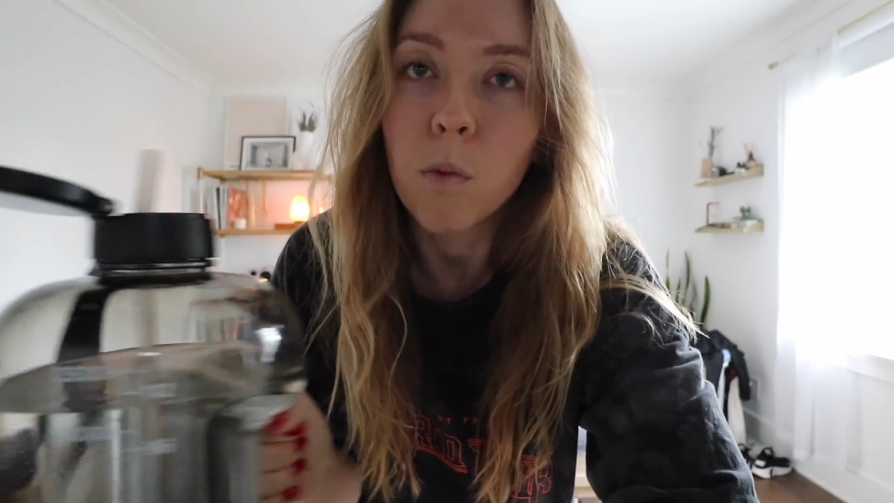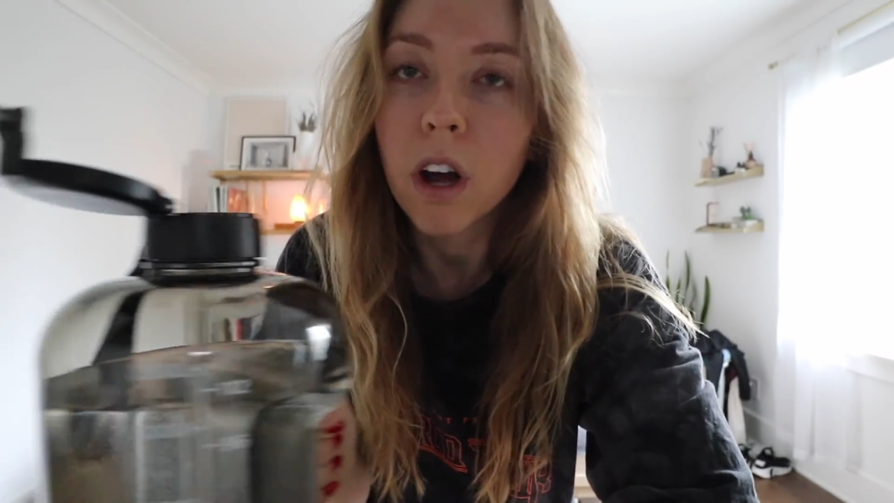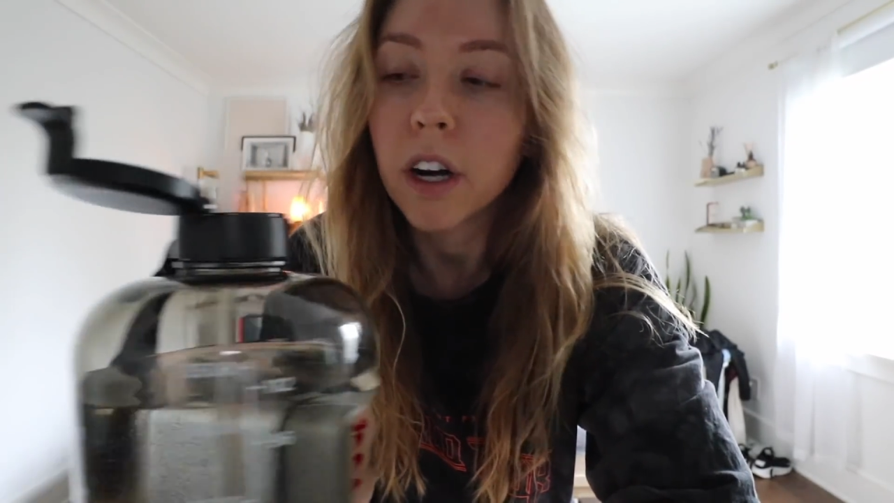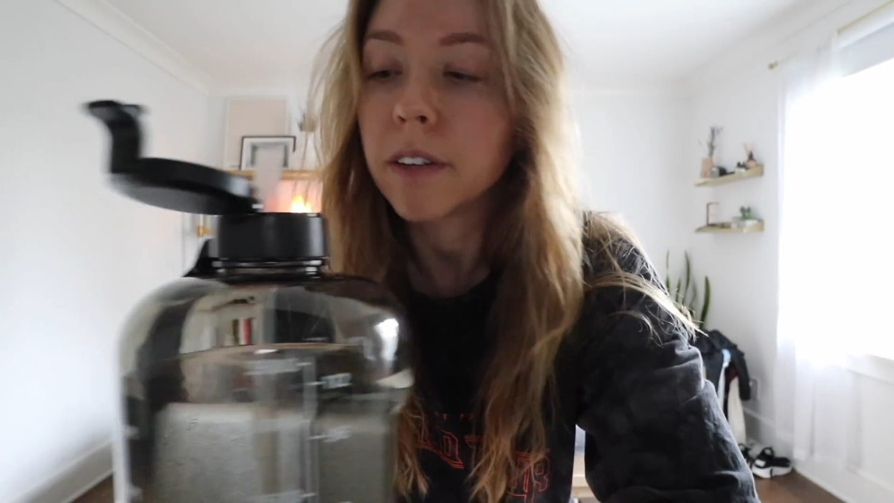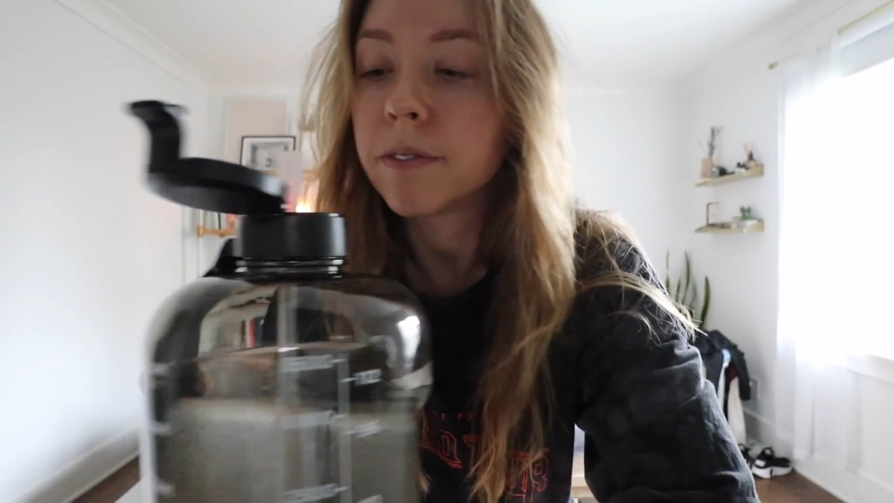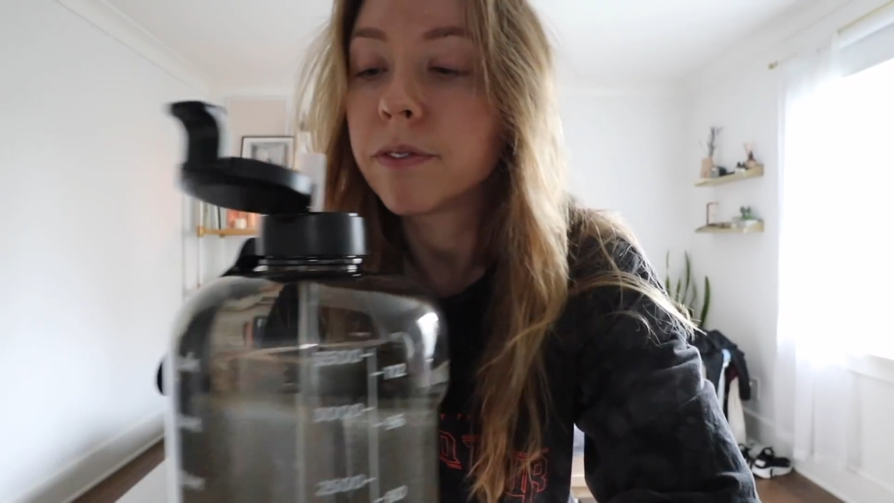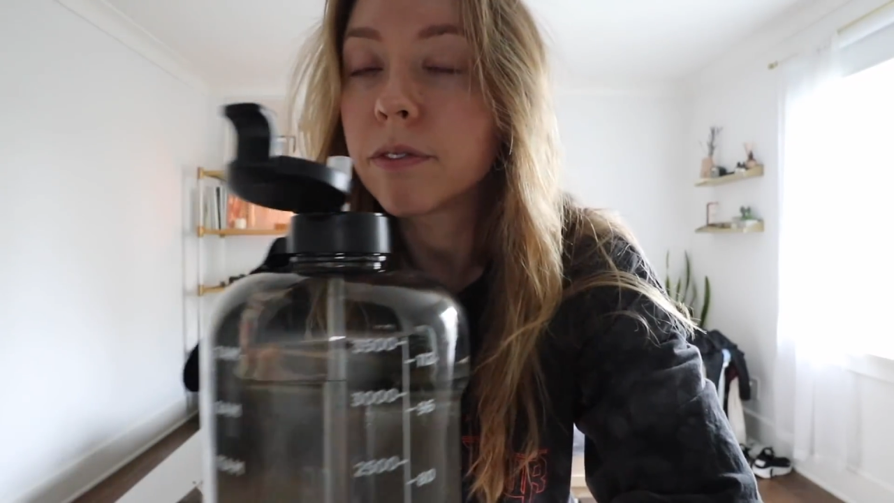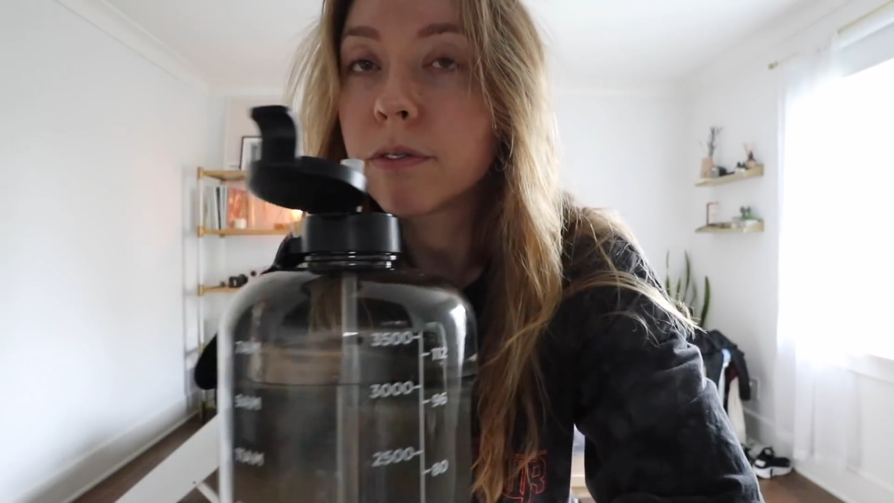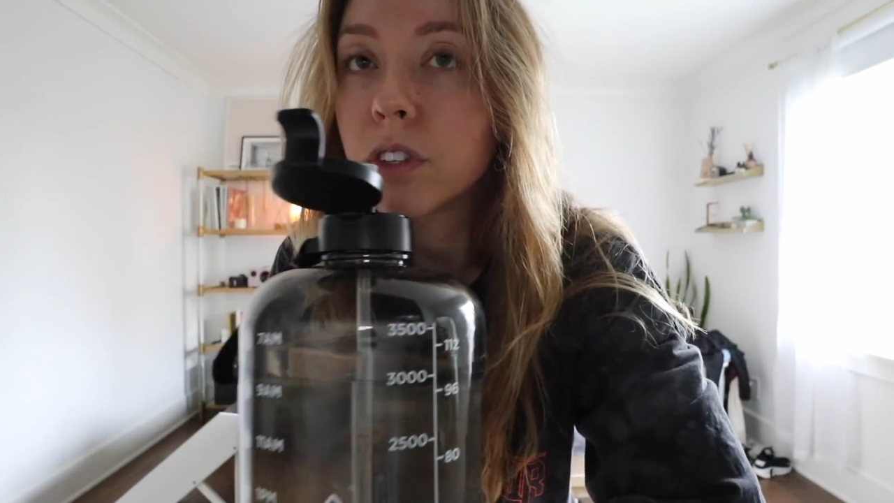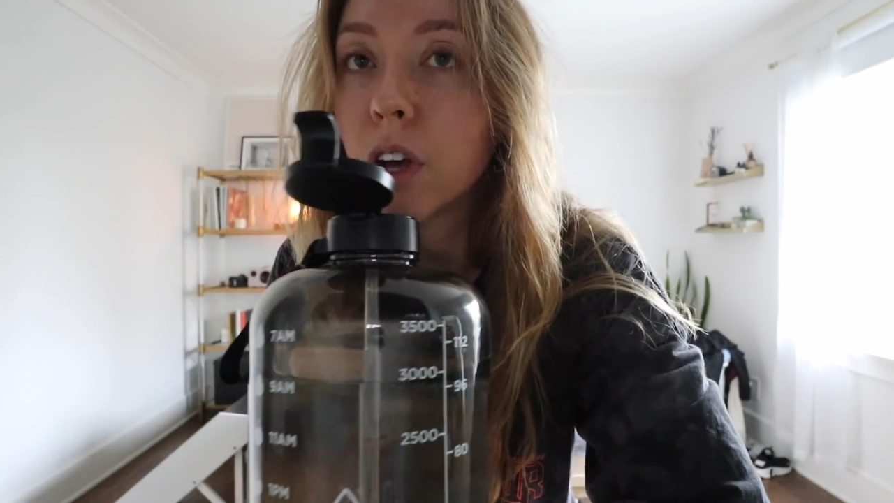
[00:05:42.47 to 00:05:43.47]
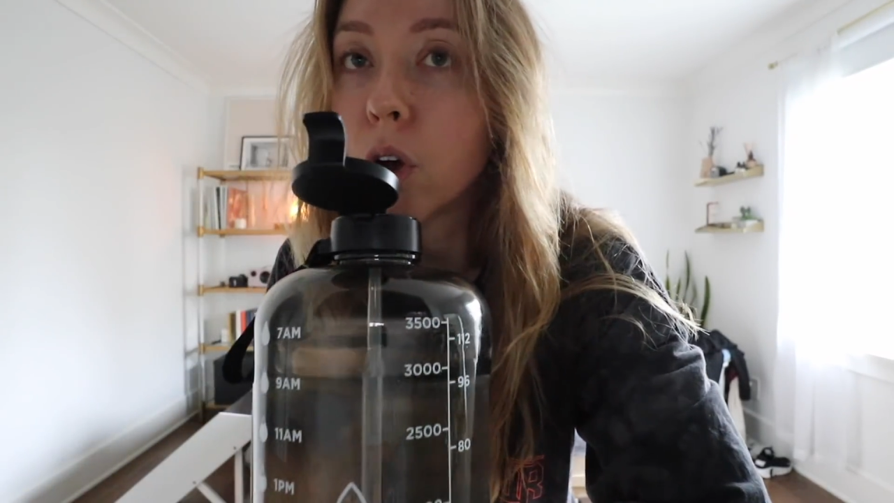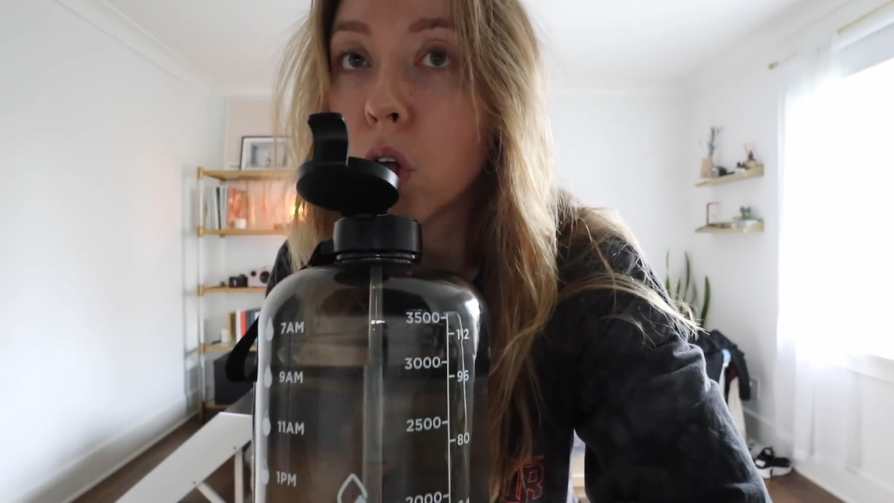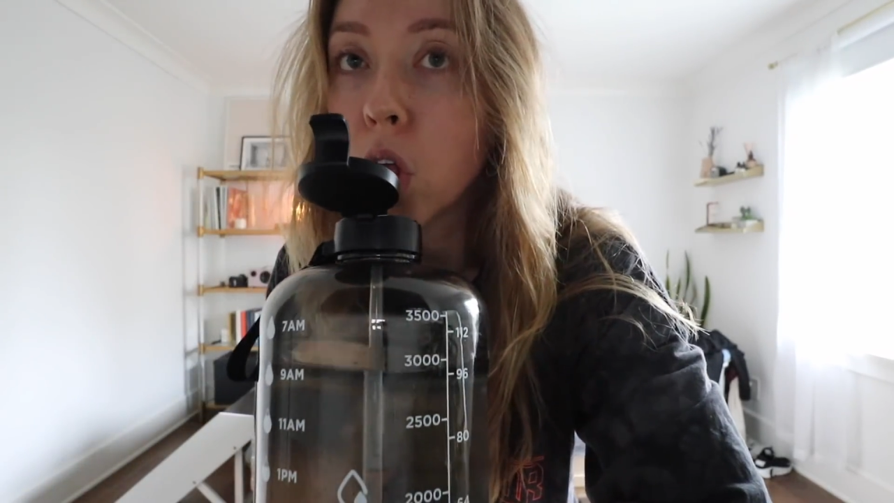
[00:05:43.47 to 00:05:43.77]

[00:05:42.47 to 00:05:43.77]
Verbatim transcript: water, so